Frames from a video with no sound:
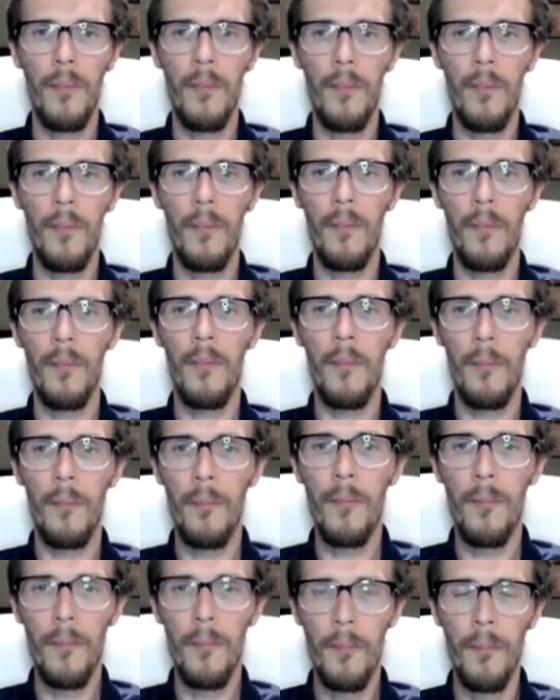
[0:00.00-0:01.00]

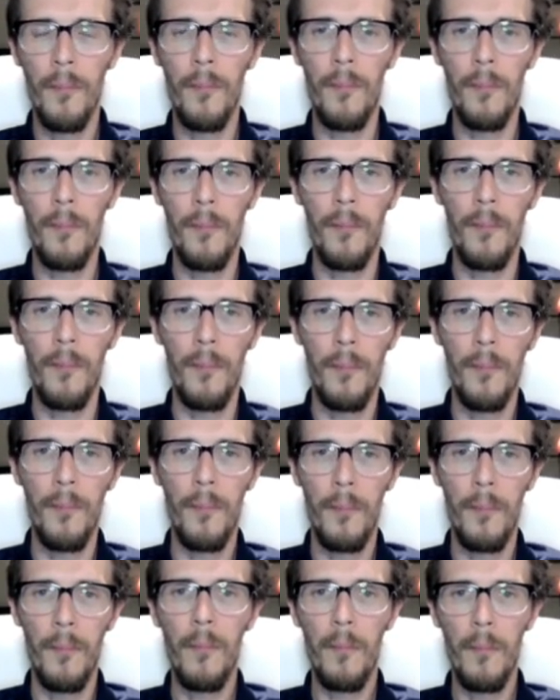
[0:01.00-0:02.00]

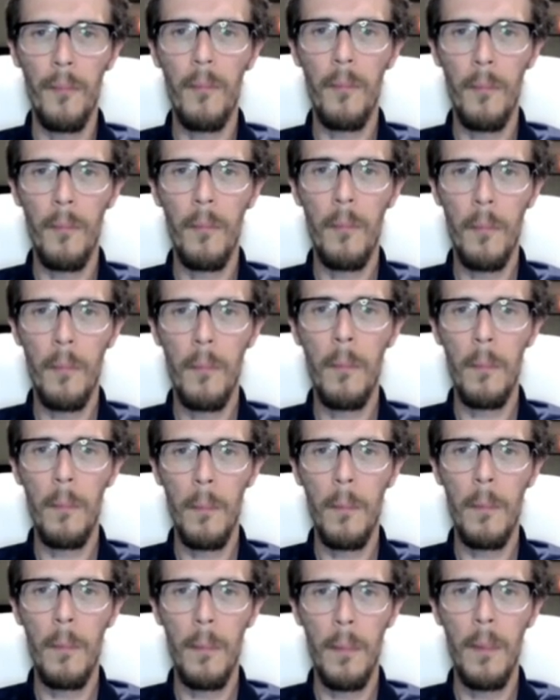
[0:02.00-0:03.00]

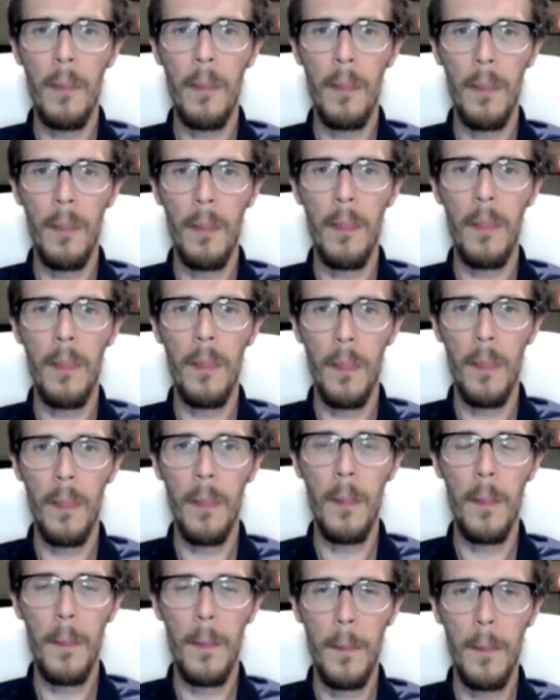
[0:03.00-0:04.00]

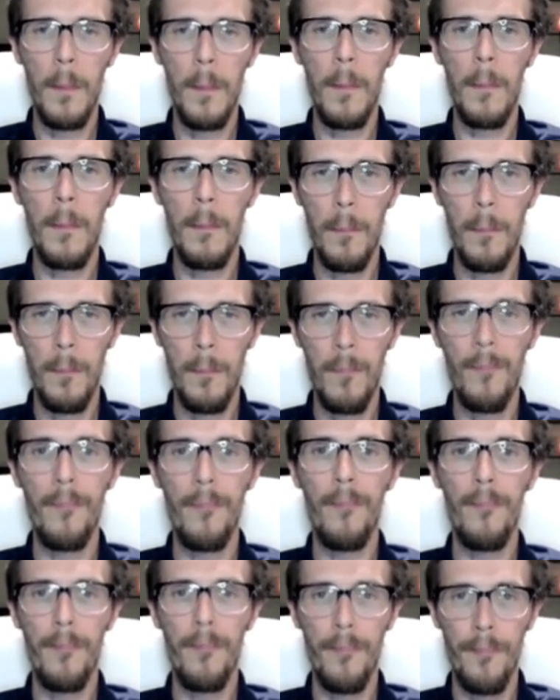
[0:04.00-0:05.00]

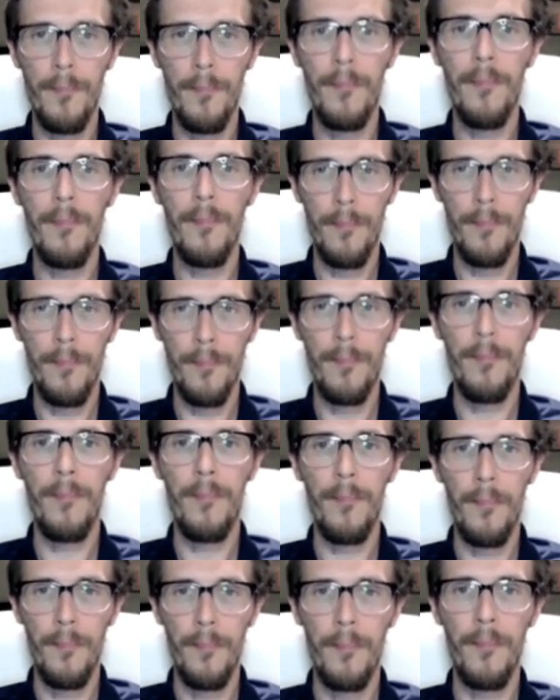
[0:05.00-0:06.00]

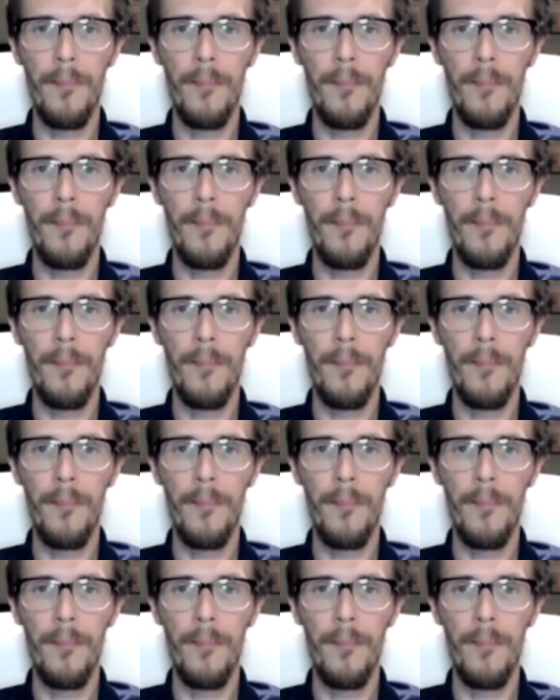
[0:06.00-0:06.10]
The person shown says nothing.